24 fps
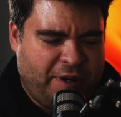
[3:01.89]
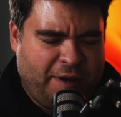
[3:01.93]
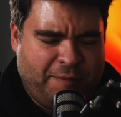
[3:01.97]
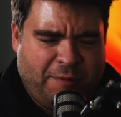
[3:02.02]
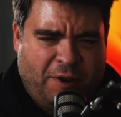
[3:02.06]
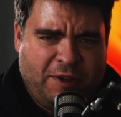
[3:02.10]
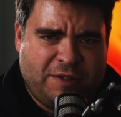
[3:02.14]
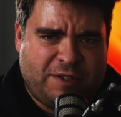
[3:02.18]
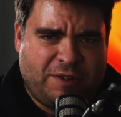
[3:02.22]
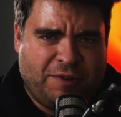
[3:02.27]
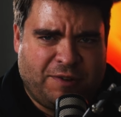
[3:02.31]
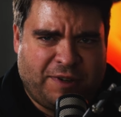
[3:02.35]
I'm
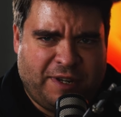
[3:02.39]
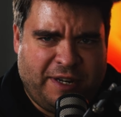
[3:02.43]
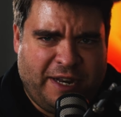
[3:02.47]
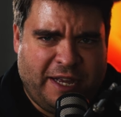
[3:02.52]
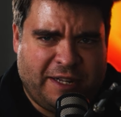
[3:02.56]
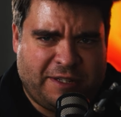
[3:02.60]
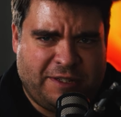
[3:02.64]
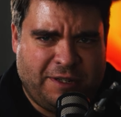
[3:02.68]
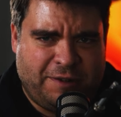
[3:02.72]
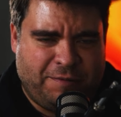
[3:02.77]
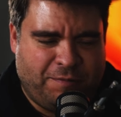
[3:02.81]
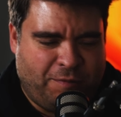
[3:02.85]
also
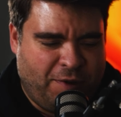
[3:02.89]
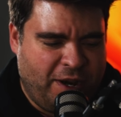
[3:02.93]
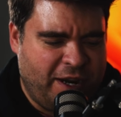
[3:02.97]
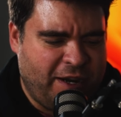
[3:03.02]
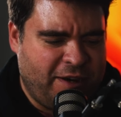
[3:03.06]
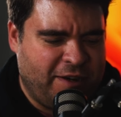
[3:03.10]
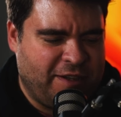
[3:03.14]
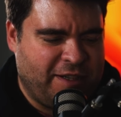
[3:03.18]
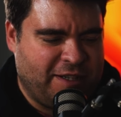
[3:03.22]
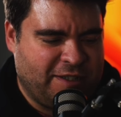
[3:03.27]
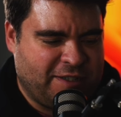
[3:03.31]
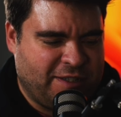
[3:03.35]
connected
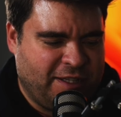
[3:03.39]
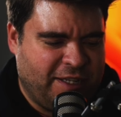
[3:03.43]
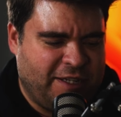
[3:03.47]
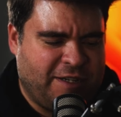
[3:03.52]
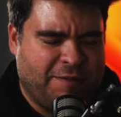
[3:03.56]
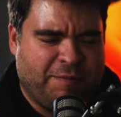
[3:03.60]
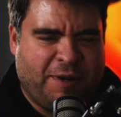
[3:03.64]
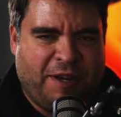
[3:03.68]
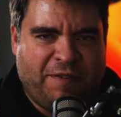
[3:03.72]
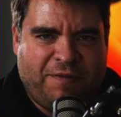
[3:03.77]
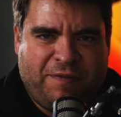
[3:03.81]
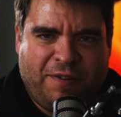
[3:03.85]
wirelessly to
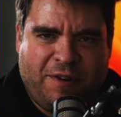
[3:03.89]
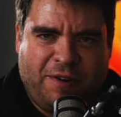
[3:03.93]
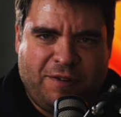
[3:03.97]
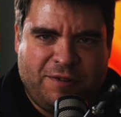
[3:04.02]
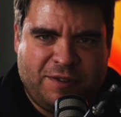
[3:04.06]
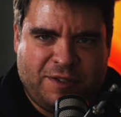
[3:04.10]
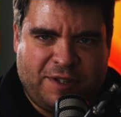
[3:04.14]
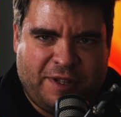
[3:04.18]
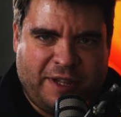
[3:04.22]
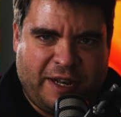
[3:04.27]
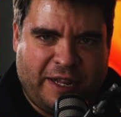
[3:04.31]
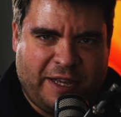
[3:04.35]
my phone
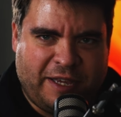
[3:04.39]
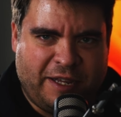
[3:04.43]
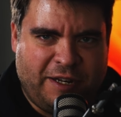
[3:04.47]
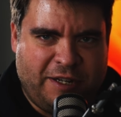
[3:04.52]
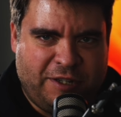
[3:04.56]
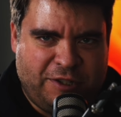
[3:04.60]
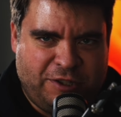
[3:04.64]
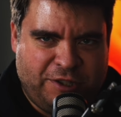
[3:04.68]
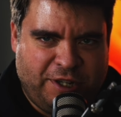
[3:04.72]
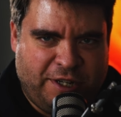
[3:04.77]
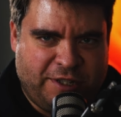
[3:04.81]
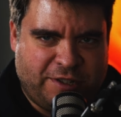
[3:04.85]
so that I can
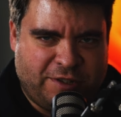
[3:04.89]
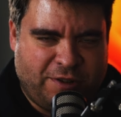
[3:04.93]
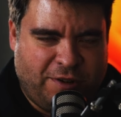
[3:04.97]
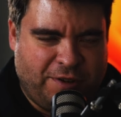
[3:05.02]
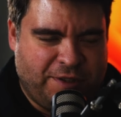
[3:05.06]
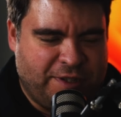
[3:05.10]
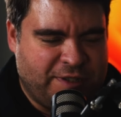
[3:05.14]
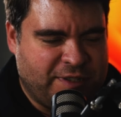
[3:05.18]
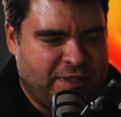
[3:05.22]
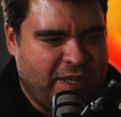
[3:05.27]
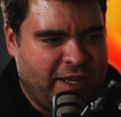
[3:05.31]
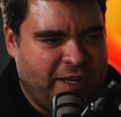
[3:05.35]
adjust all
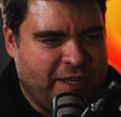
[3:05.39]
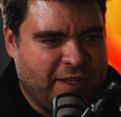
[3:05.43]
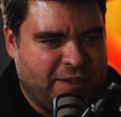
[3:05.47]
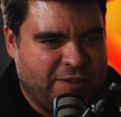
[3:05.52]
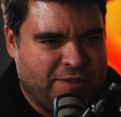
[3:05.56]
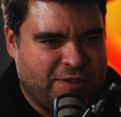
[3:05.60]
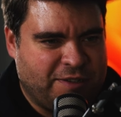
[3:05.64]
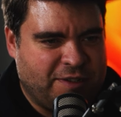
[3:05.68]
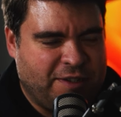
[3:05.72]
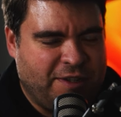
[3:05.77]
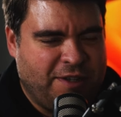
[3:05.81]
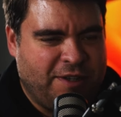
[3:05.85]
the
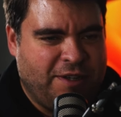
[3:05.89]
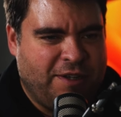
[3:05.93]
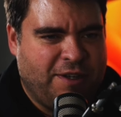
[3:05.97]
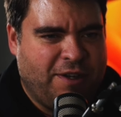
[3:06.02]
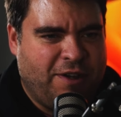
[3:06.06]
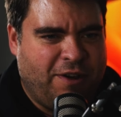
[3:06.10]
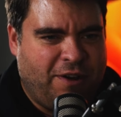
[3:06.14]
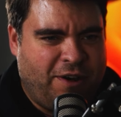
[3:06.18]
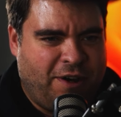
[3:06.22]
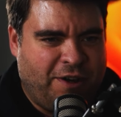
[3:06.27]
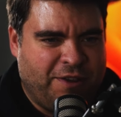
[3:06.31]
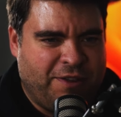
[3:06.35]
settings
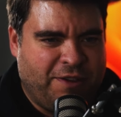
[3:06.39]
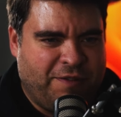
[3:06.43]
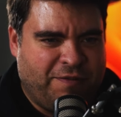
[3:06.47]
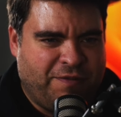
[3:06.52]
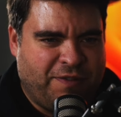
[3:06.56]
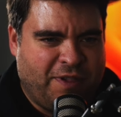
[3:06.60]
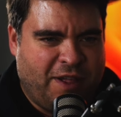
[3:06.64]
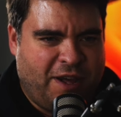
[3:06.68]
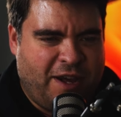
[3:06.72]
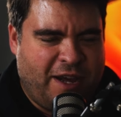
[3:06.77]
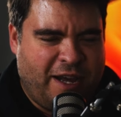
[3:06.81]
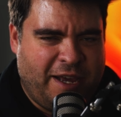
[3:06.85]
on the
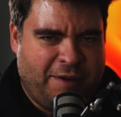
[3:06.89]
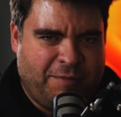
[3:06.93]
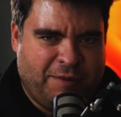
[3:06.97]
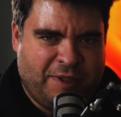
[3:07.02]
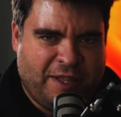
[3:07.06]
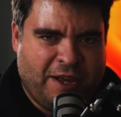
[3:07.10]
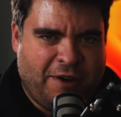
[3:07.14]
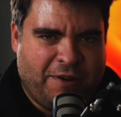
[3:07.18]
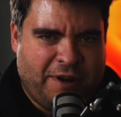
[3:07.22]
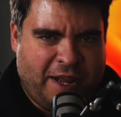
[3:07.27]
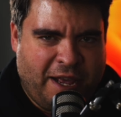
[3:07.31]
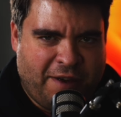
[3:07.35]
fly
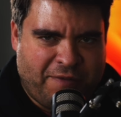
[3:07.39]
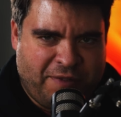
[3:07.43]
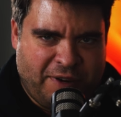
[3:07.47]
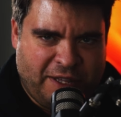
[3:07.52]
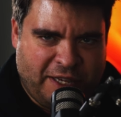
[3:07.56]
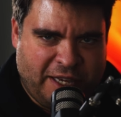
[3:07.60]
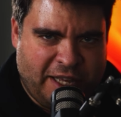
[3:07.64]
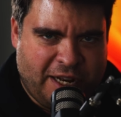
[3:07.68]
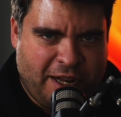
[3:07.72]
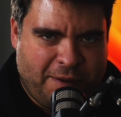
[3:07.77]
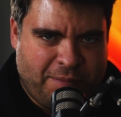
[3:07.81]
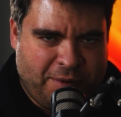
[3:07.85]
without having to
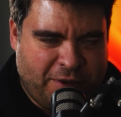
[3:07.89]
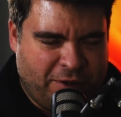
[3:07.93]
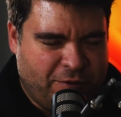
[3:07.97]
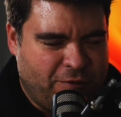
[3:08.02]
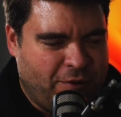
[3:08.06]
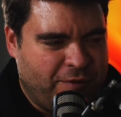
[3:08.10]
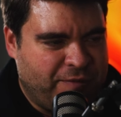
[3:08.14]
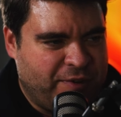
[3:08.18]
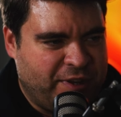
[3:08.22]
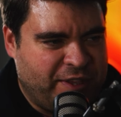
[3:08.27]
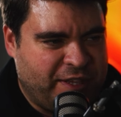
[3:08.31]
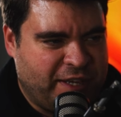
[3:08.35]
get up and go
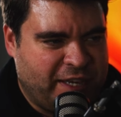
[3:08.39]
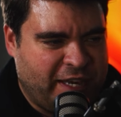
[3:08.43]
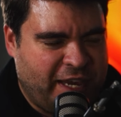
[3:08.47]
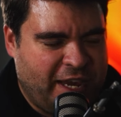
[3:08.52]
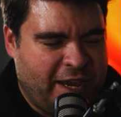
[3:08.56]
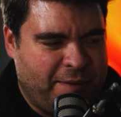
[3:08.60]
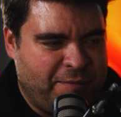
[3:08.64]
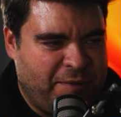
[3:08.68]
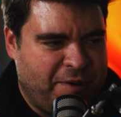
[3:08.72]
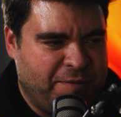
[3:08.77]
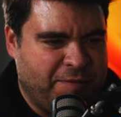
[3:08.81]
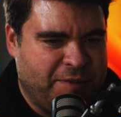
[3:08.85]
over to the
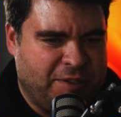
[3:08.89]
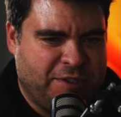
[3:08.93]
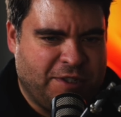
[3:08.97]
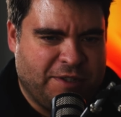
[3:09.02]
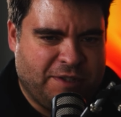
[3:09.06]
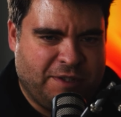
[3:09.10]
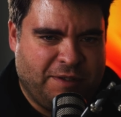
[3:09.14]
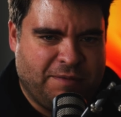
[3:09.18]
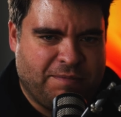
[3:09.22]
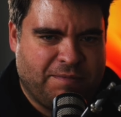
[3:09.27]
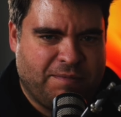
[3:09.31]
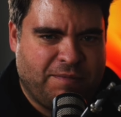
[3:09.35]
camera, which
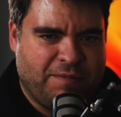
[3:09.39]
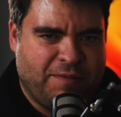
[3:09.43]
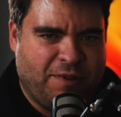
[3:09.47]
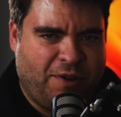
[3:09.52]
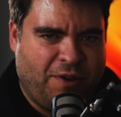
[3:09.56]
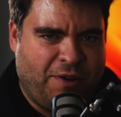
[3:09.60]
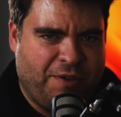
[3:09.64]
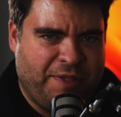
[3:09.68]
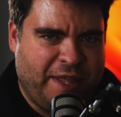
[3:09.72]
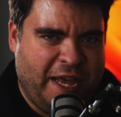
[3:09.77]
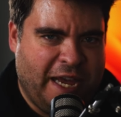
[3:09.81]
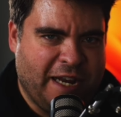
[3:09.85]
isn't
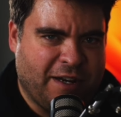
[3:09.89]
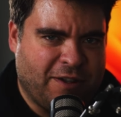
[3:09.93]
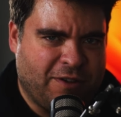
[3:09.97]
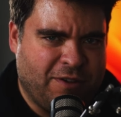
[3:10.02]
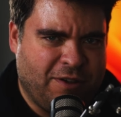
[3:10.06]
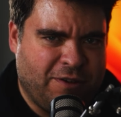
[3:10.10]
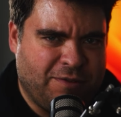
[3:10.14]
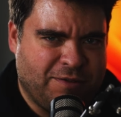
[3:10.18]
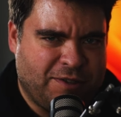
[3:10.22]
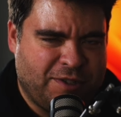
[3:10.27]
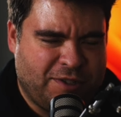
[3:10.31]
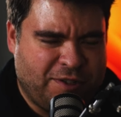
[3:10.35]
all that
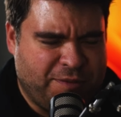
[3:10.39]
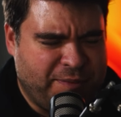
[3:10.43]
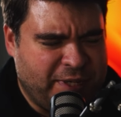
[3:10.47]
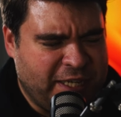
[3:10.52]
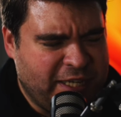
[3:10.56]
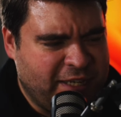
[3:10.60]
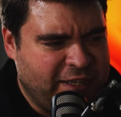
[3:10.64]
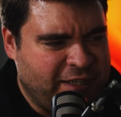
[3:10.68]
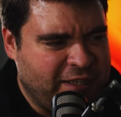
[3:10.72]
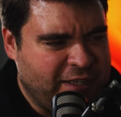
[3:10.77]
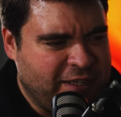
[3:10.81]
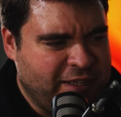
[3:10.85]
close to
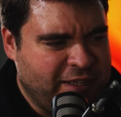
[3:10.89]
me.